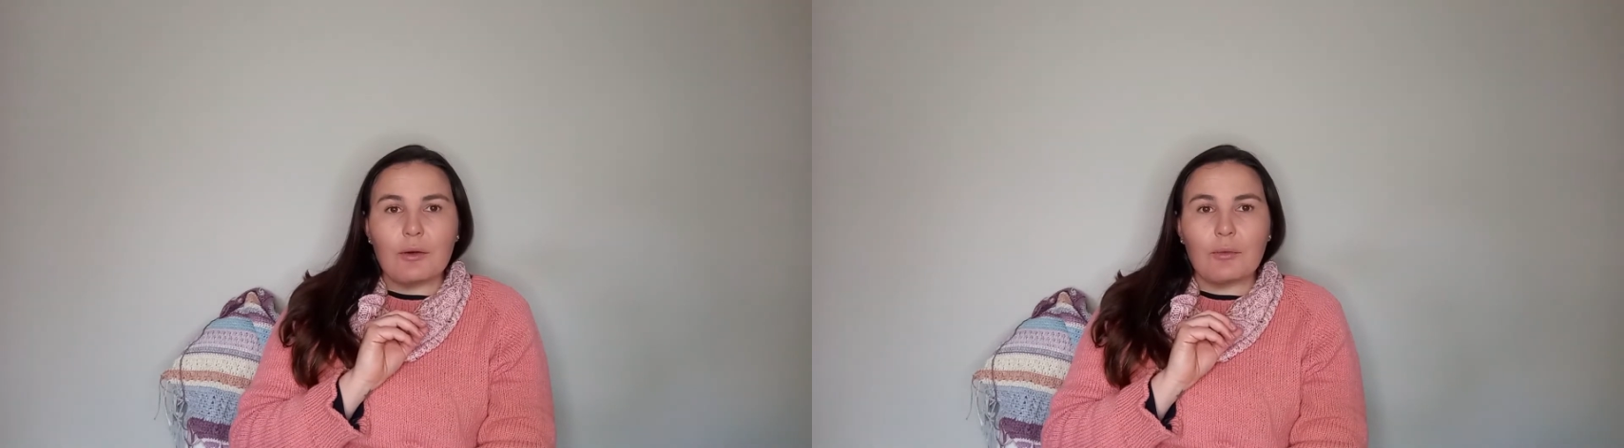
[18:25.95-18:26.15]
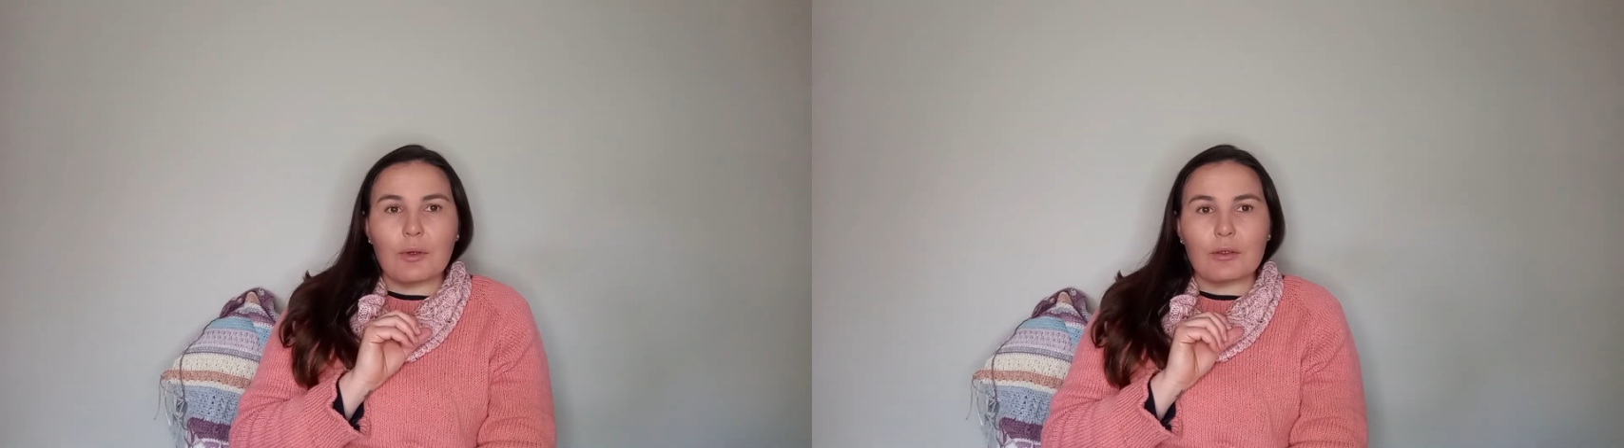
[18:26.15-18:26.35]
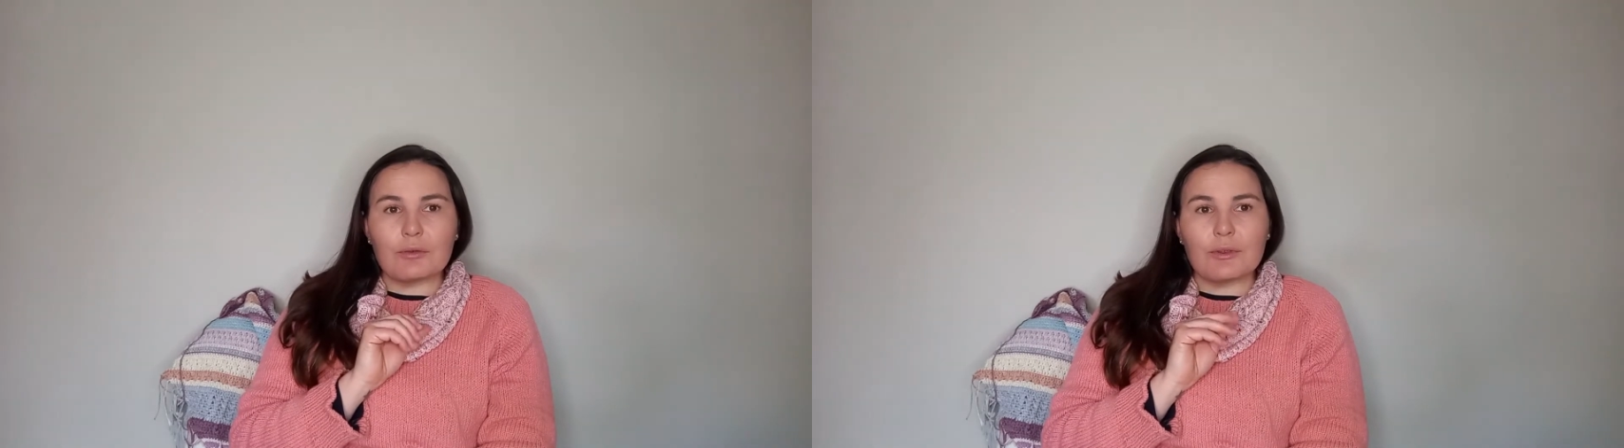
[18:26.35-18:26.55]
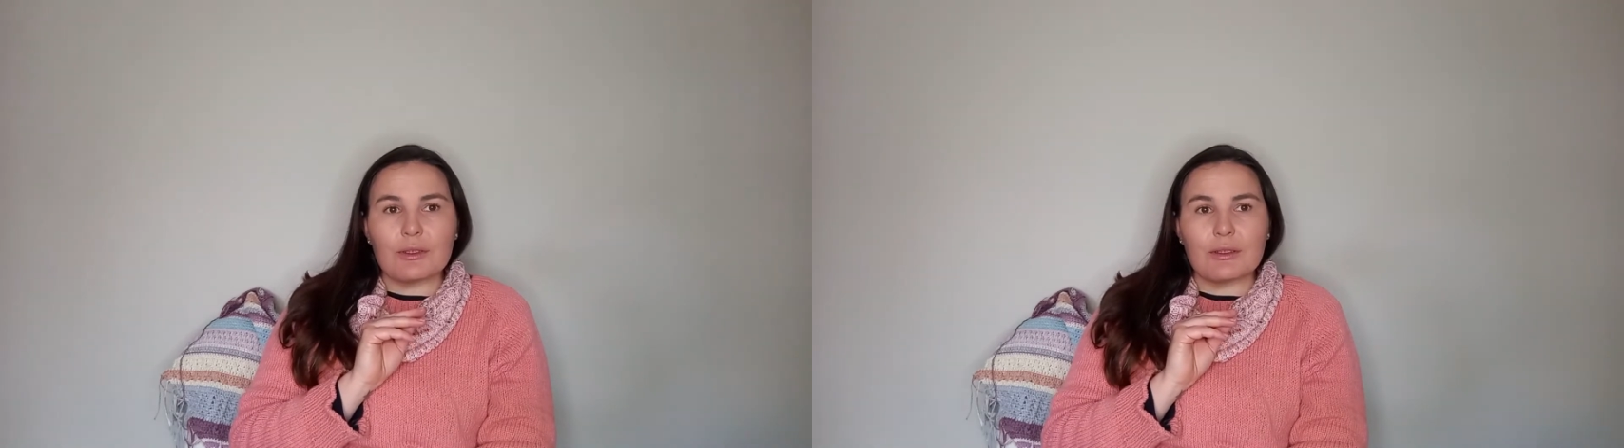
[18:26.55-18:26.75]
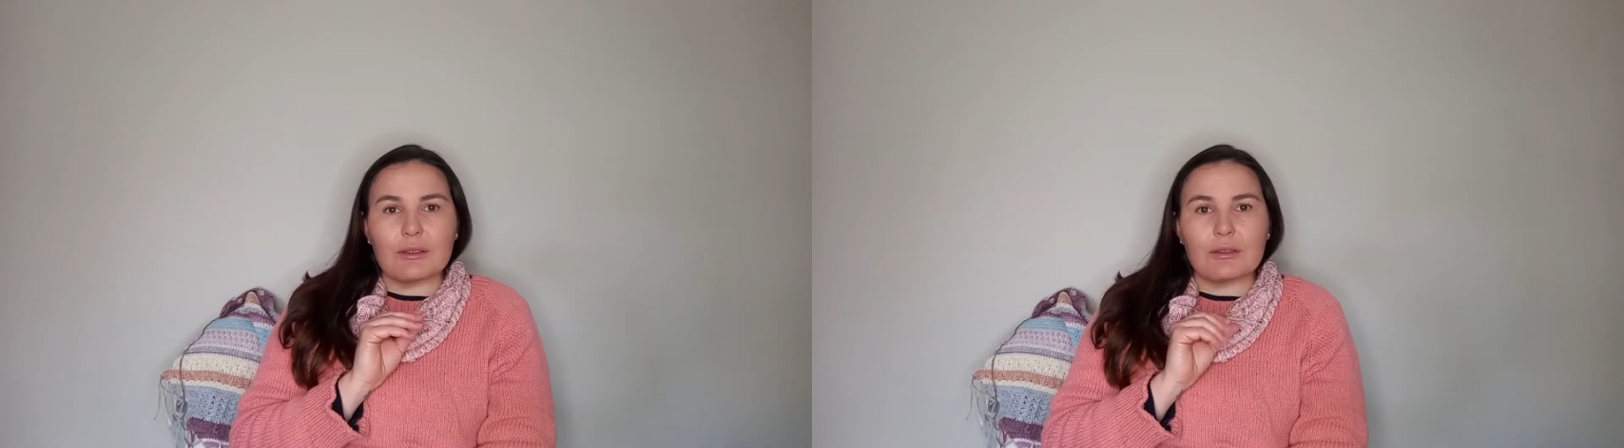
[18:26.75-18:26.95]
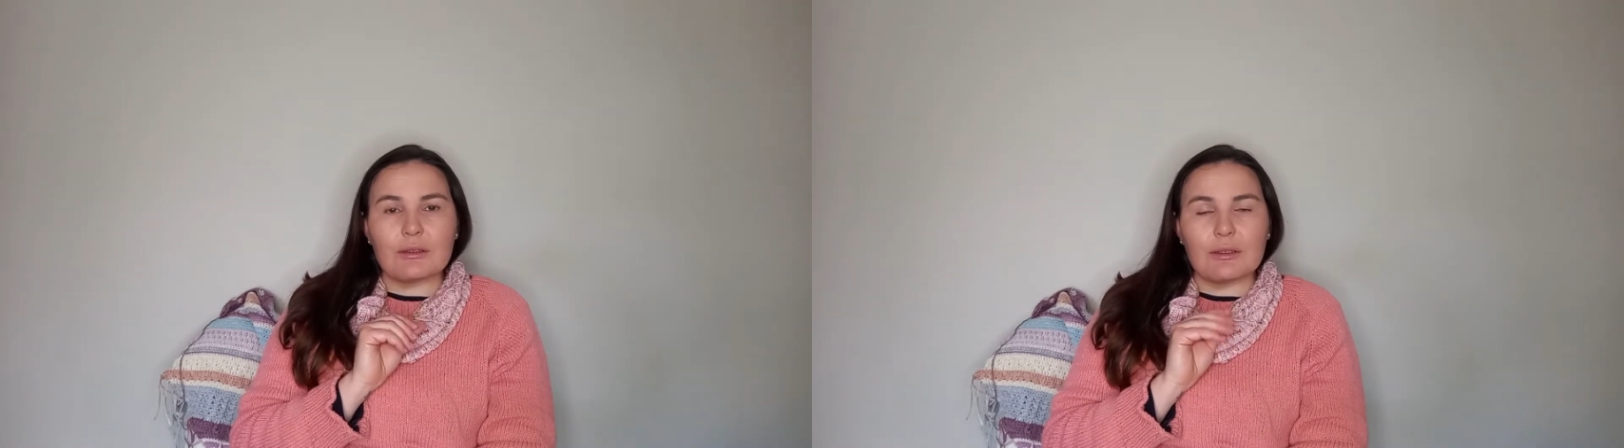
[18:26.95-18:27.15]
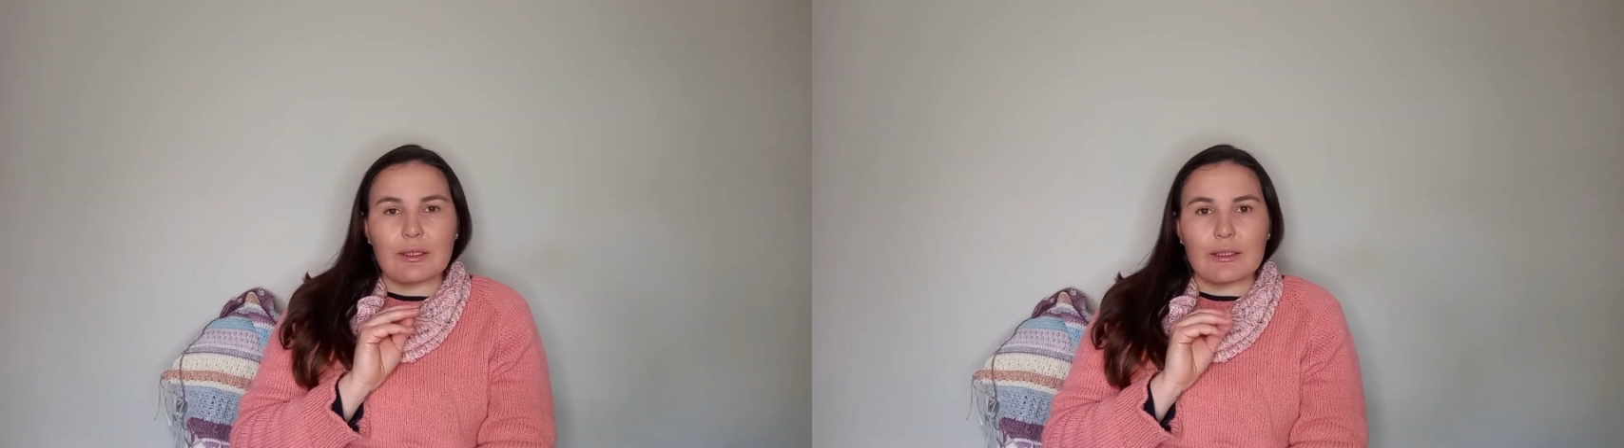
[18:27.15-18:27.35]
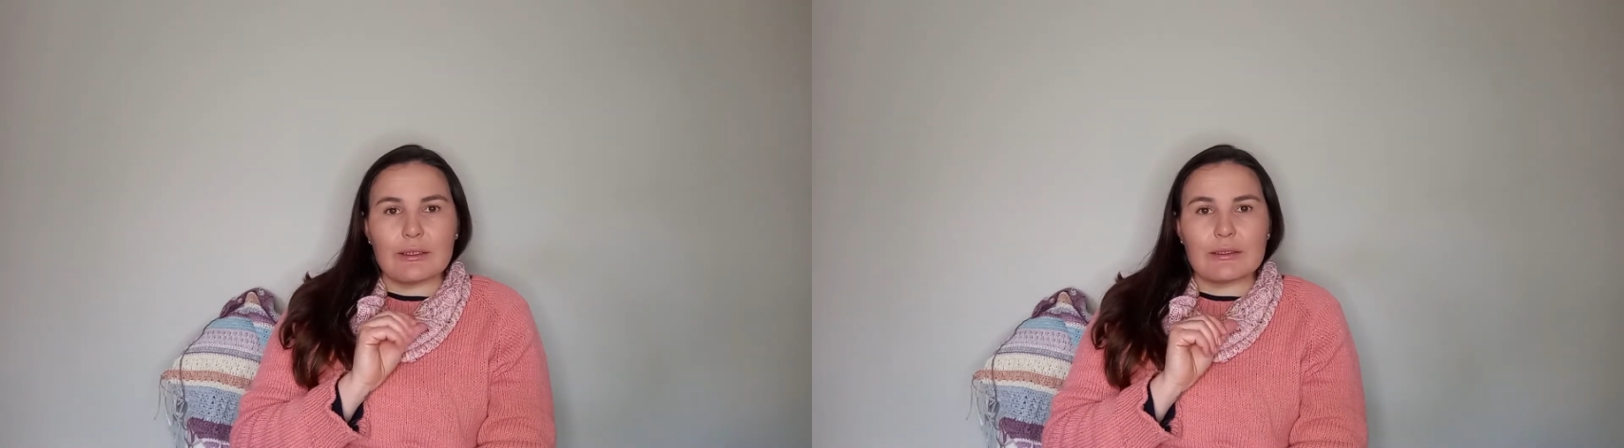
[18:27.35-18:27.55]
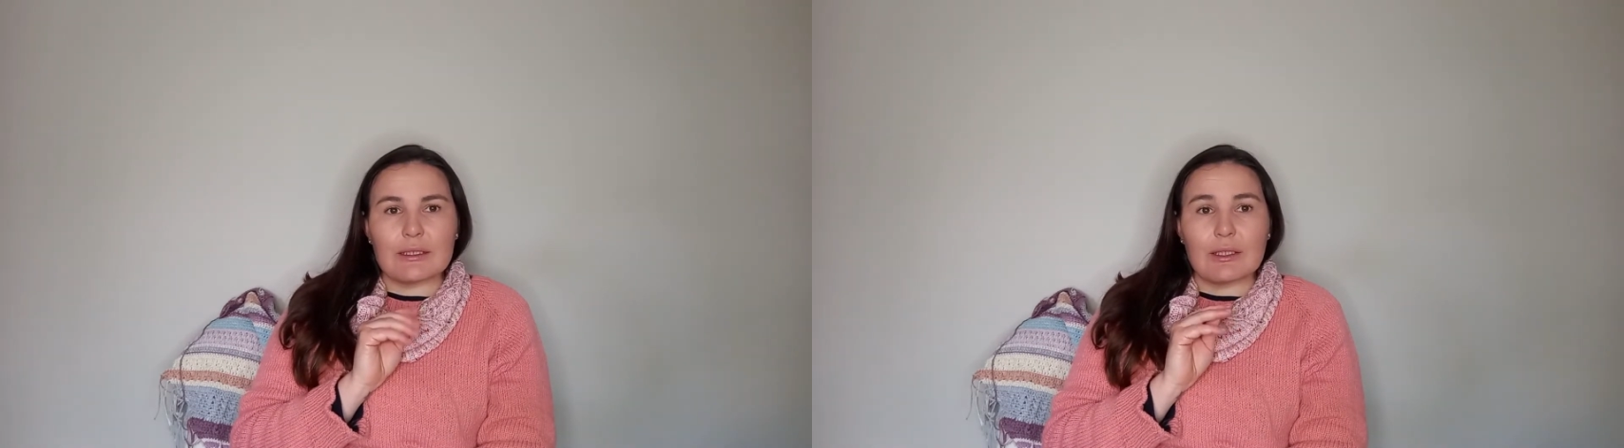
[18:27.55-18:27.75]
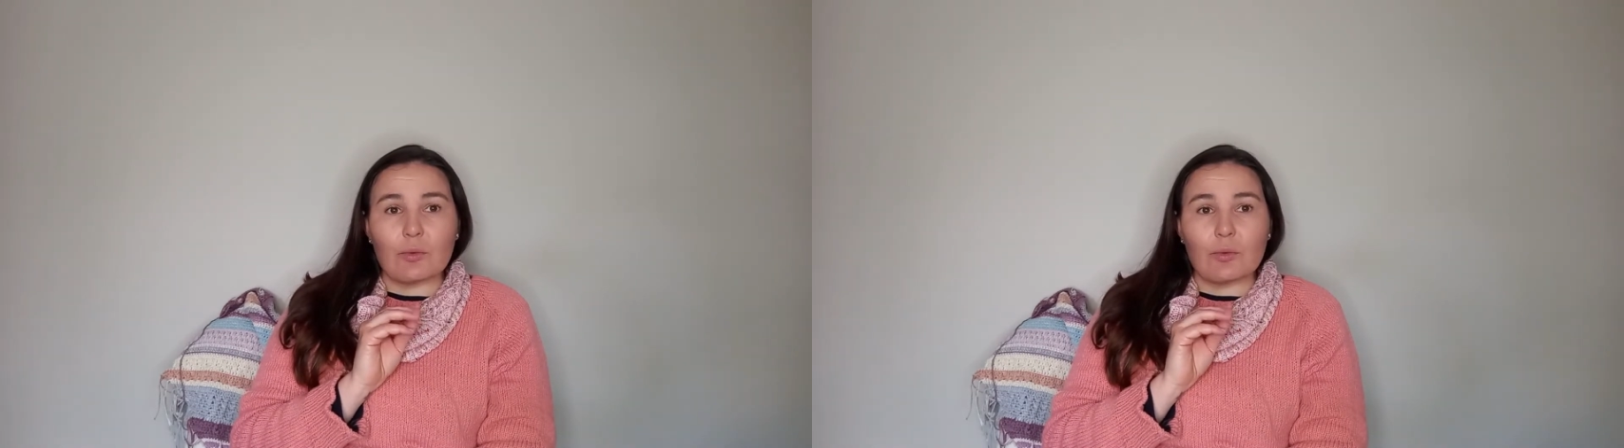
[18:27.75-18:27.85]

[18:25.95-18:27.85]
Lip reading: one of the ladies at